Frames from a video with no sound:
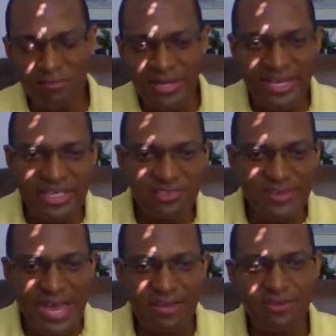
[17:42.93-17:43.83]

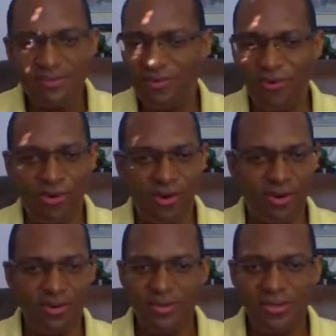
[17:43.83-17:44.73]
HVAC
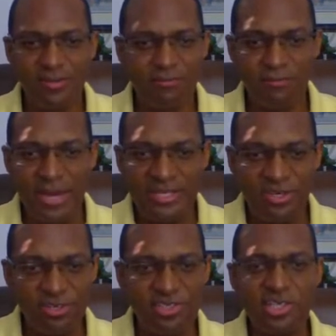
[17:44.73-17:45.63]
or my
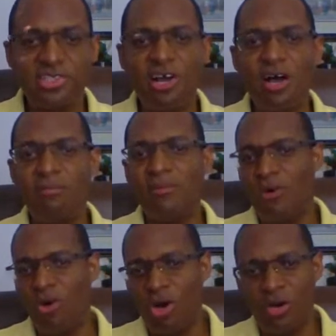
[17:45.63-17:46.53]
nursing
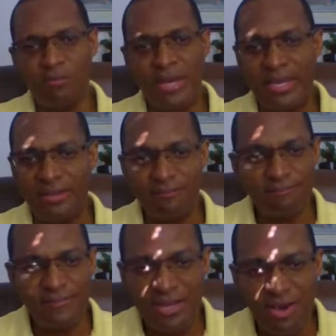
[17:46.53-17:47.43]
job or my
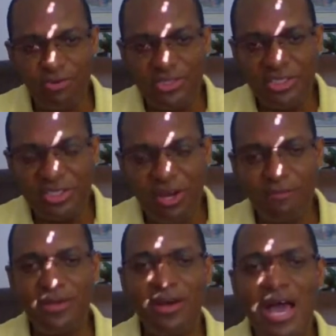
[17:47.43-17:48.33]
accounting
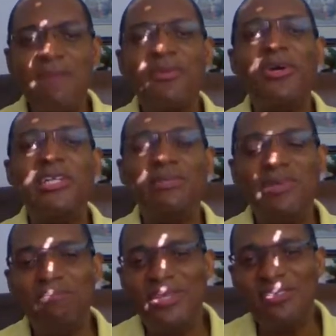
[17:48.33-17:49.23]
job. I'm going to
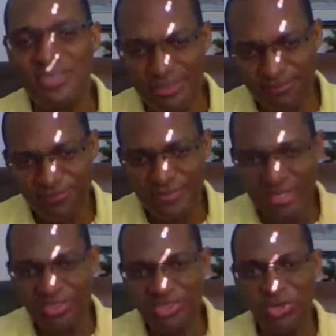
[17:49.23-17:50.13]
be busy.
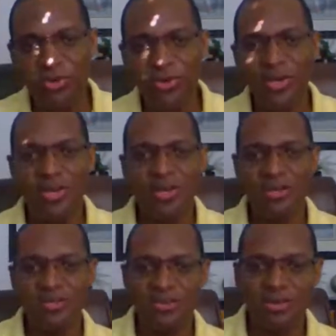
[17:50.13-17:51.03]
And so
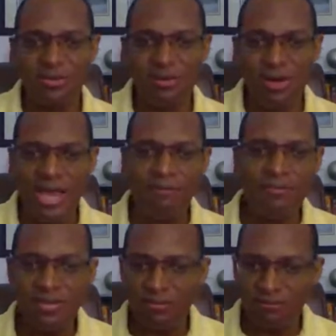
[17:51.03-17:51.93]

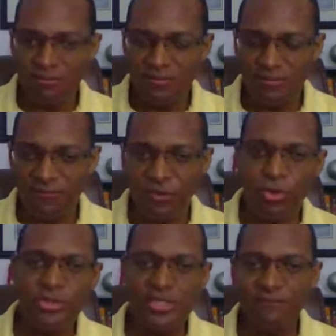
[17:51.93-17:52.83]
I'm
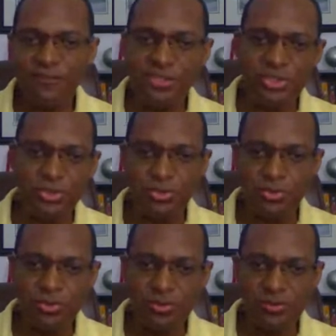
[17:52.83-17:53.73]
voting for
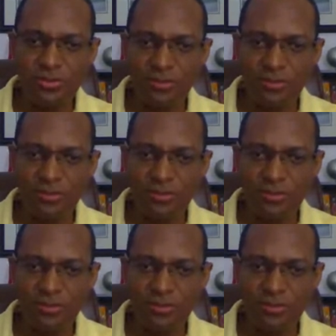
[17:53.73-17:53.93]
you